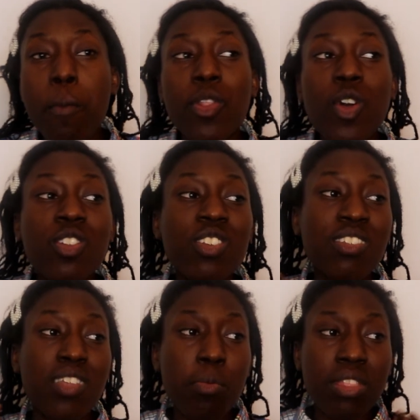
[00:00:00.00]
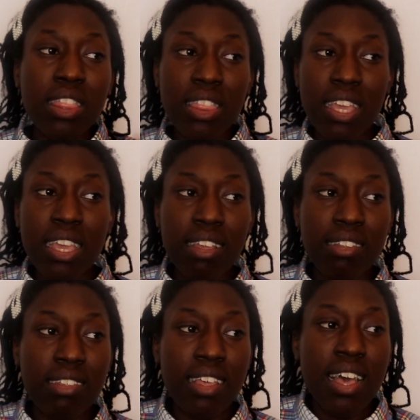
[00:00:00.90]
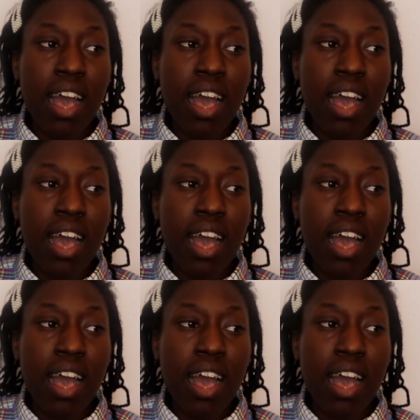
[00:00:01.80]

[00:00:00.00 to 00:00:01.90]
But those are just some of the things